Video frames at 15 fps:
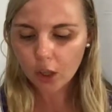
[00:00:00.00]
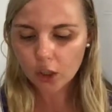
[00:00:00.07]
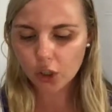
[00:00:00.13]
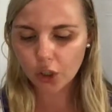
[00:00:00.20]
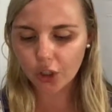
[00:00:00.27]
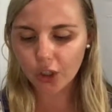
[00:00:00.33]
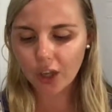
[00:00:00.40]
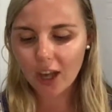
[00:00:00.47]

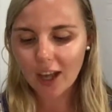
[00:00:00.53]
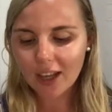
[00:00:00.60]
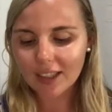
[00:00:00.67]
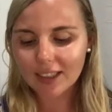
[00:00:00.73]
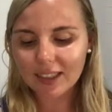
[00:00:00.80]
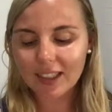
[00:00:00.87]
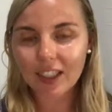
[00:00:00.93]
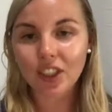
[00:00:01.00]
So
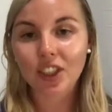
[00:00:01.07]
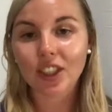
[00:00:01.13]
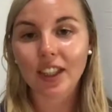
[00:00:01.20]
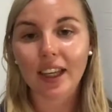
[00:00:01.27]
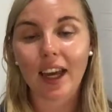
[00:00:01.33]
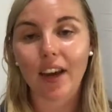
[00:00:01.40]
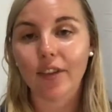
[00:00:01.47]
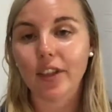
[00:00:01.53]

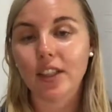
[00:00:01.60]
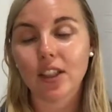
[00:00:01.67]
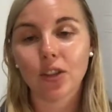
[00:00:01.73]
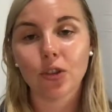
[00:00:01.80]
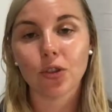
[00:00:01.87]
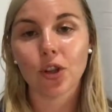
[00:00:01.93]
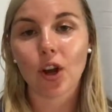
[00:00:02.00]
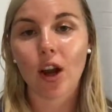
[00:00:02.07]
literally every
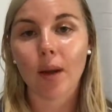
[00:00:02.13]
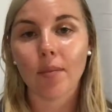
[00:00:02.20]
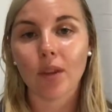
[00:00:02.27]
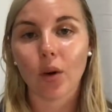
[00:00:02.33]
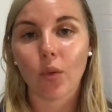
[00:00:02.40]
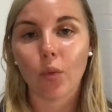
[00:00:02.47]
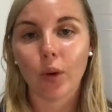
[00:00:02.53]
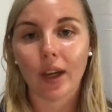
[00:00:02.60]
single time
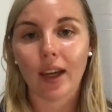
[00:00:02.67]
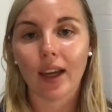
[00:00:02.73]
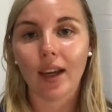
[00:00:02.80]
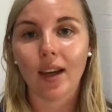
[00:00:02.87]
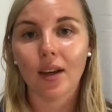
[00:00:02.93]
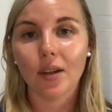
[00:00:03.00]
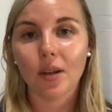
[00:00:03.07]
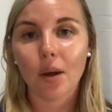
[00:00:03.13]
that
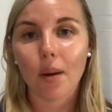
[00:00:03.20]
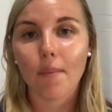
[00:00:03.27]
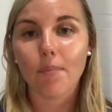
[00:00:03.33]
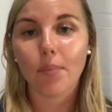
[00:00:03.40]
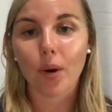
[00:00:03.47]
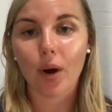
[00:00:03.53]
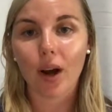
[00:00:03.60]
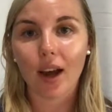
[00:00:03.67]
we
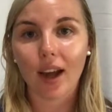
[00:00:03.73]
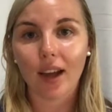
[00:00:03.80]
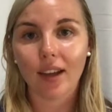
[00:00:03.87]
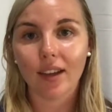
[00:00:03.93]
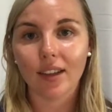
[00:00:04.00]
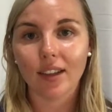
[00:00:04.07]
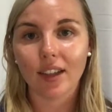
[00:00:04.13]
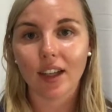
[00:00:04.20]

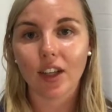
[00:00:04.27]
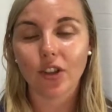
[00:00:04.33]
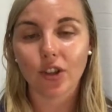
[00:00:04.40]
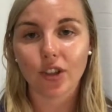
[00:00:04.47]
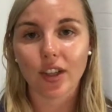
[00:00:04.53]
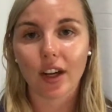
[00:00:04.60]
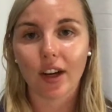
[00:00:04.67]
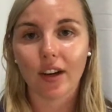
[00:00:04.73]
buy a
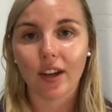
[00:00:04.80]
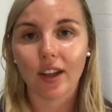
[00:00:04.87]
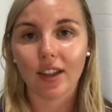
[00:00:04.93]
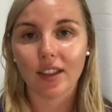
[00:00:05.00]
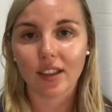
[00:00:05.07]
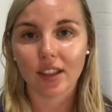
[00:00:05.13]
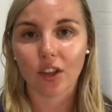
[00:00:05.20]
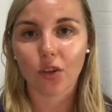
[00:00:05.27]
doTERRA
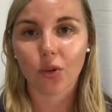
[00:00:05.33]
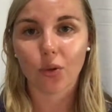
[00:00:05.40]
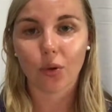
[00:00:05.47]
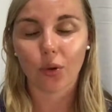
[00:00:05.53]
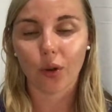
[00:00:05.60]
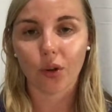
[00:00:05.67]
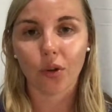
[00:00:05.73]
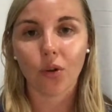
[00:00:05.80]
essential
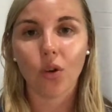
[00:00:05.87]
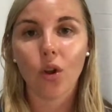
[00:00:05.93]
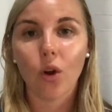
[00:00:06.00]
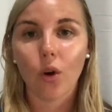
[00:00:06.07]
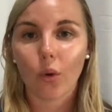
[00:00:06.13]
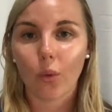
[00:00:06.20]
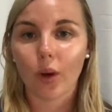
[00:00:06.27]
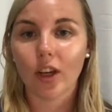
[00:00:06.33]
oil,
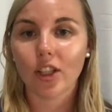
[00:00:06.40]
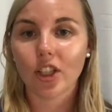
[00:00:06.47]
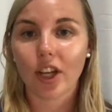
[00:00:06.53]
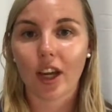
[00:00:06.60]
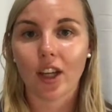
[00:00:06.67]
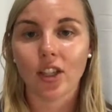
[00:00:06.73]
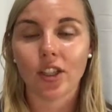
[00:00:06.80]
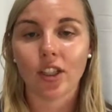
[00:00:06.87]
we are
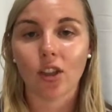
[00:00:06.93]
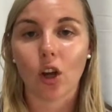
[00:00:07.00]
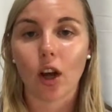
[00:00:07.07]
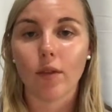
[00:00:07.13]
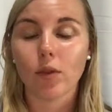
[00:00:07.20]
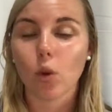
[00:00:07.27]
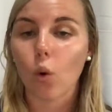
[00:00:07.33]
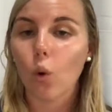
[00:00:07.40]
changing
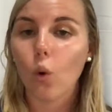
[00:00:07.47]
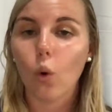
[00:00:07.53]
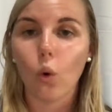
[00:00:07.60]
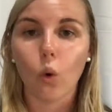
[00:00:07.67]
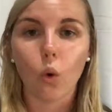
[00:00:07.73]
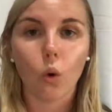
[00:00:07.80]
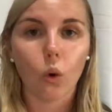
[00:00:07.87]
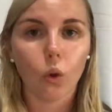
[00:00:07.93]
lives
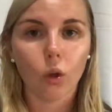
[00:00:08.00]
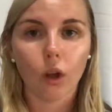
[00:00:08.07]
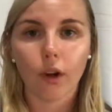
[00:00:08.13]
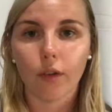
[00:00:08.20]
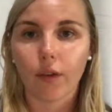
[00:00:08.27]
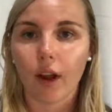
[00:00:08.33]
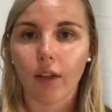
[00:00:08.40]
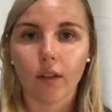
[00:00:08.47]
all
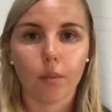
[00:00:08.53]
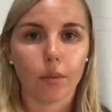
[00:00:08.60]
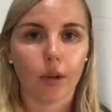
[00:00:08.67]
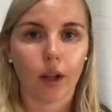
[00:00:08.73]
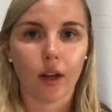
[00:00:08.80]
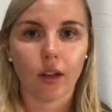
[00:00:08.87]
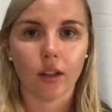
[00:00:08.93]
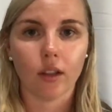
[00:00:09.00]
around the
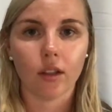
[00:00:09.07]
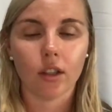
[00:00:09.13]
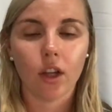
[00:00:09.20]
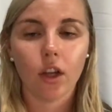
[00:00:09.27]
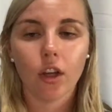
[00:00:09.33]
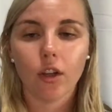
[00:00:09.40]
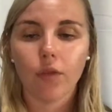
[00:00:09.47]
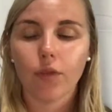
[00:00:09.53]
planet,
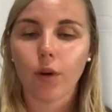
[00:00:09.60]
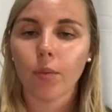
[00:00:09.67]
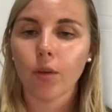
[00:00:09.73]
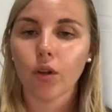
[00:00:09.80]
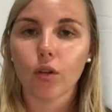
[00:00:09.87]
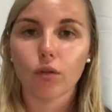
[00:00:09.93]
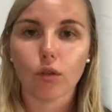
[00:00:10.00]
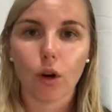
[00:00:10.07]
from
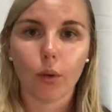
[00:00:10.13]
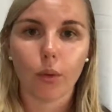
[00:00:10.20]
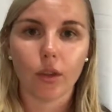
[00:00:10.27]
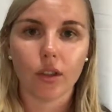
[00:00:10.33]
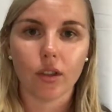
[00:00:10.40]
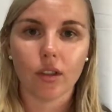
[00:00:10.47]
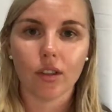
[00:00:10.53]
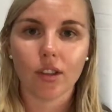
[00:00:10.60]
the
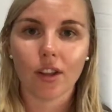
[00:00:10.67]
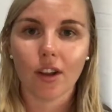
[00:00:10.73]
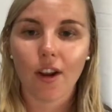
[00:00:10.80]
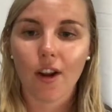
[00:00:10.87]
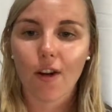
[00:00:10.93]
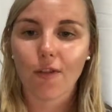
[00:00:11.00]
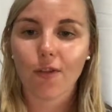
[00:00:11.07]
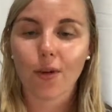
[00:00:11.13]
growers,
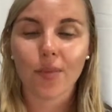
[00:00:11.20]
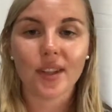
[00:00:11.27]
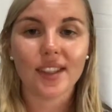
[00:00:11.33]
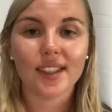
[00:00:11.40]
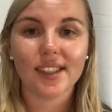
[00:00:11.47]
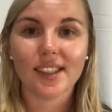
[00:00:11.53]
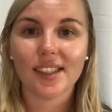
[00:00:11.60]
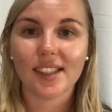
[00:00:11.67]
from the
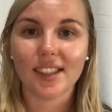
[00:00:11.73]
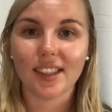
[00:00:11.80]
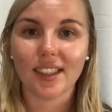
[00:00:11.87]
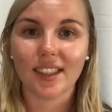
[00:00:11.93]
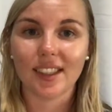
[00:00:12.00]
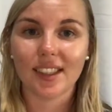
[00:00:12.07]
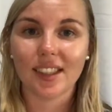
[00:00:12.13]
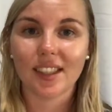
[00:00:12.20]

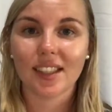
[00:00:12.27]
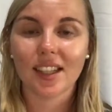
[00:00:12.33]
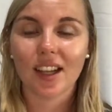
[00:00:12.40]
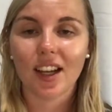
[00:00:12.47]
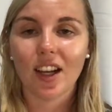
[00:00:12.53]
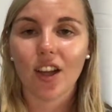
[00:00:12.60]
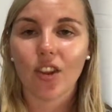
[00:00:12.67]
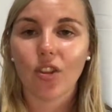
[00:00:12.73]
distillers,
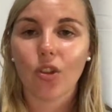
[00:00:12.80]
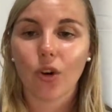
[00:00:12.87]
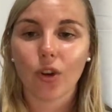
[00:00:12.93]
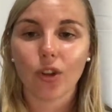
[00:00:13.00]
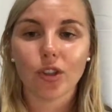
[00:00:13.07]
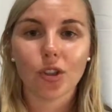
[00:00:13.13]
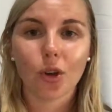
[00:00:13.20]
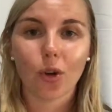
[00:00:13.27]

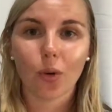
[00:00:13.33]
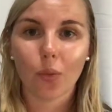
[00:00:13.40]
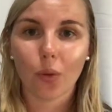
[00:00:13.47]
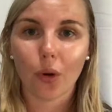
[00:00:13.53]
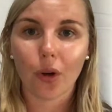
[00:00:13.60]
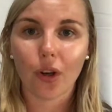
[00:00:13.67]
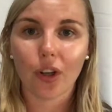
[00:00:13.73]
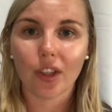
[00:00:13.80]
those who
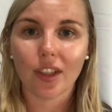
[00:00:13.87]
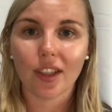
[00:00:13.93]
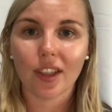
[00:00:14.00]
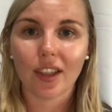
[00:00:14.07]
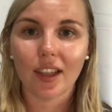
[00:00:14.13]
work